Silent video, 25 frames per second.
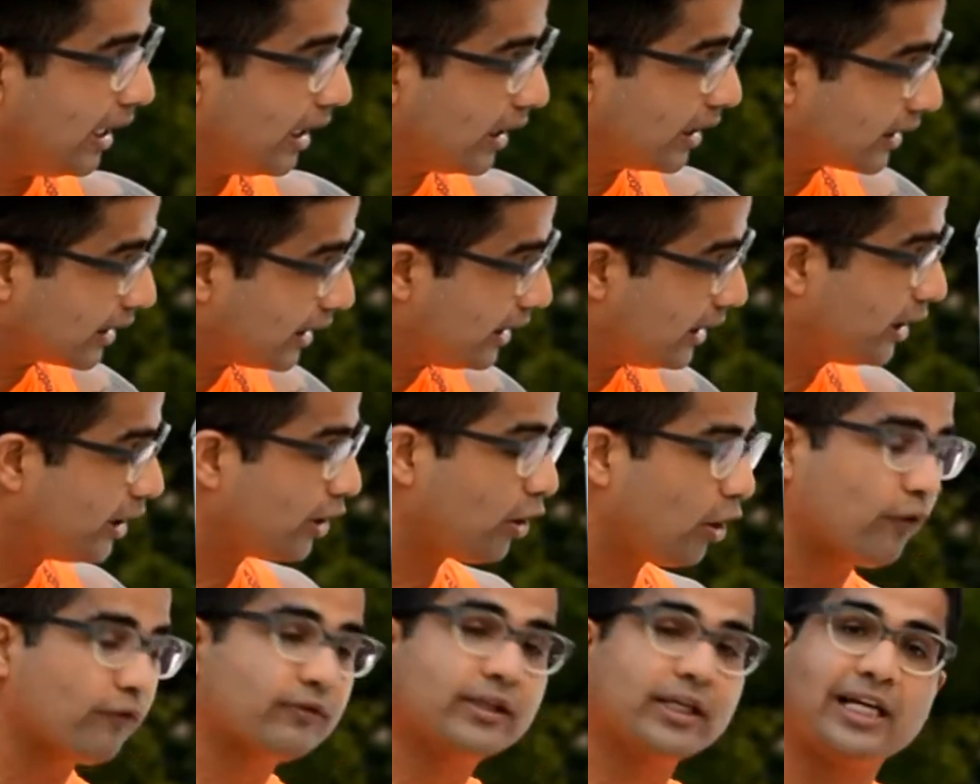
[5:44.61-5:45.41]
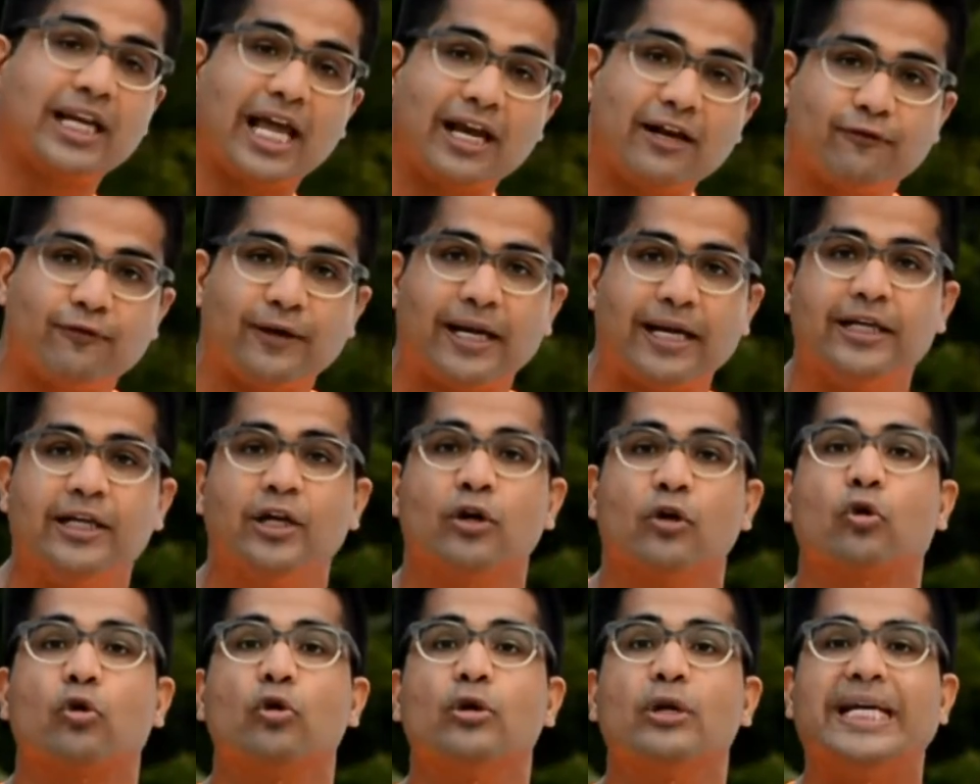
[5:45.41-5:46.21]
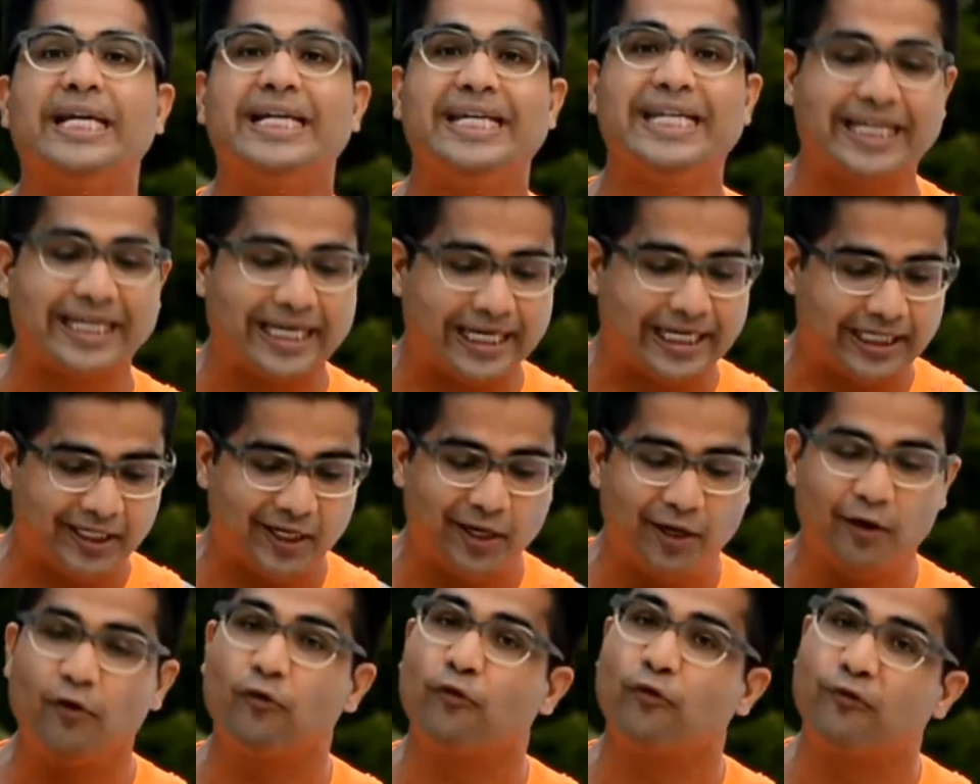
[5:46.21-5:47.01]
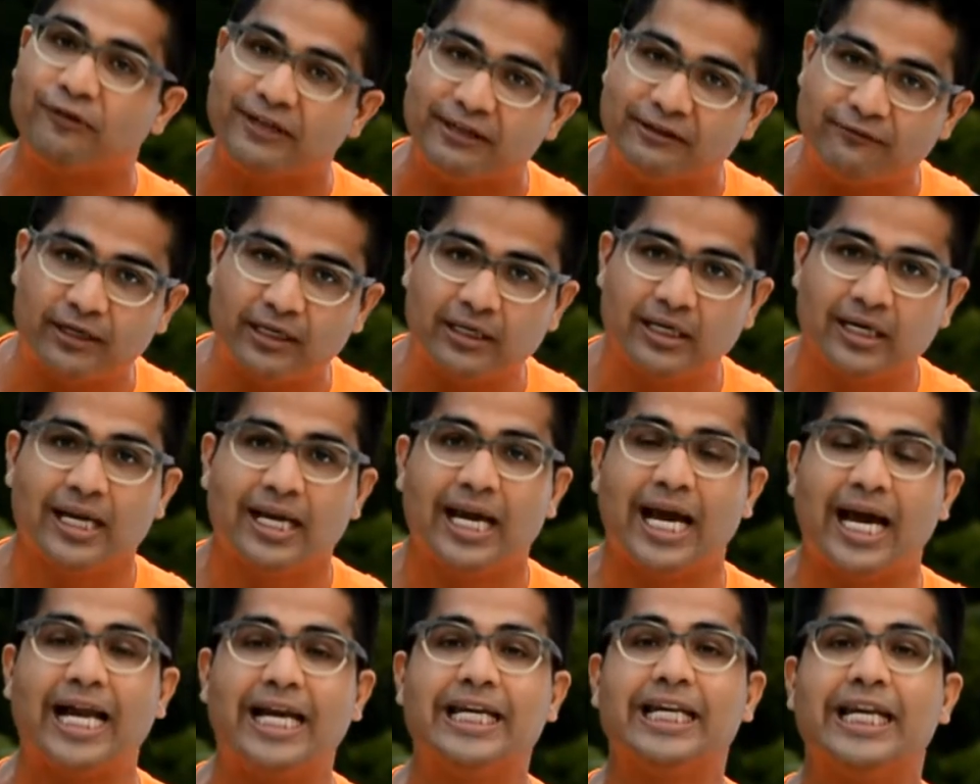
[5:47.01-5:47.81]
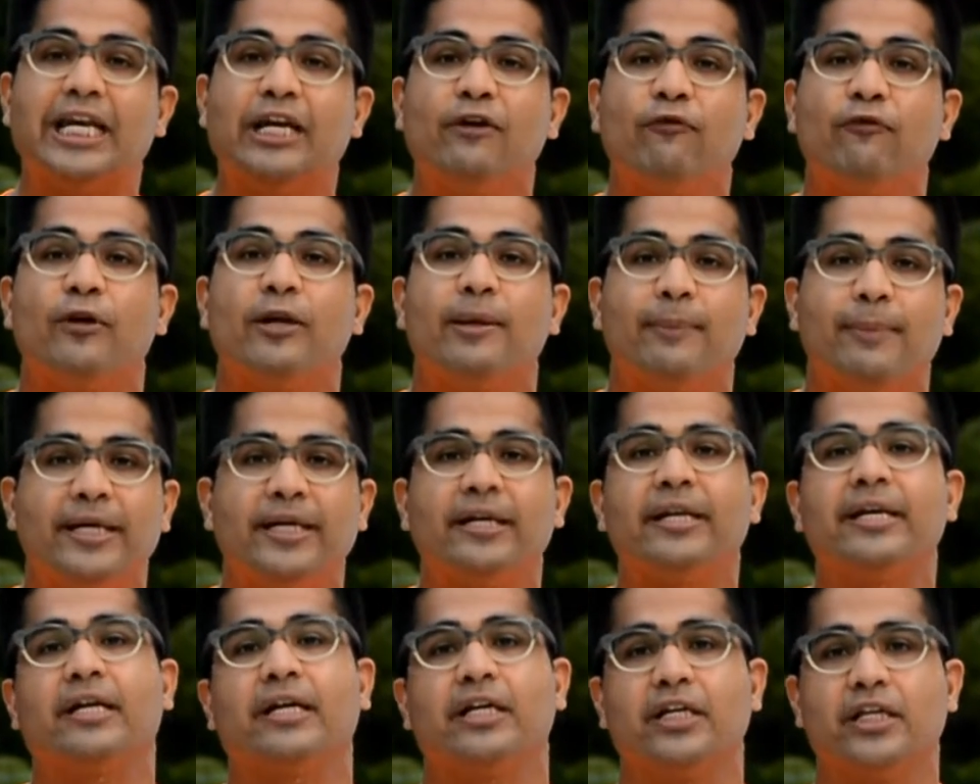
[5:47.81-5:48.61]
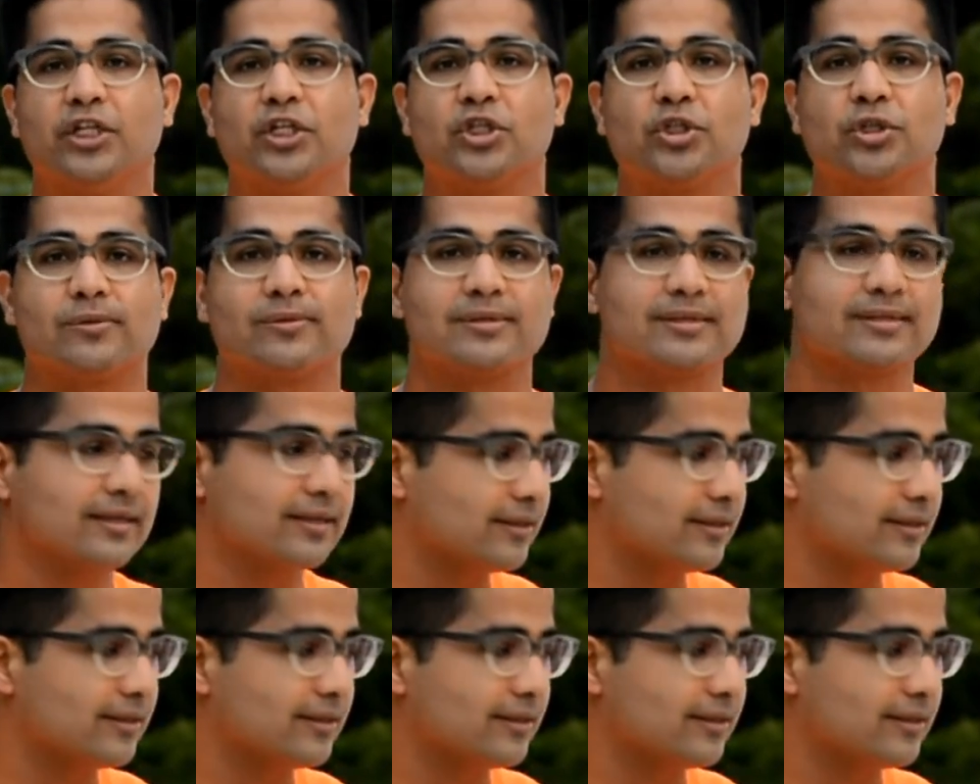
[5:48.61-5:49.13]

color of the lifeline could indicate fever and inflammatory conditions.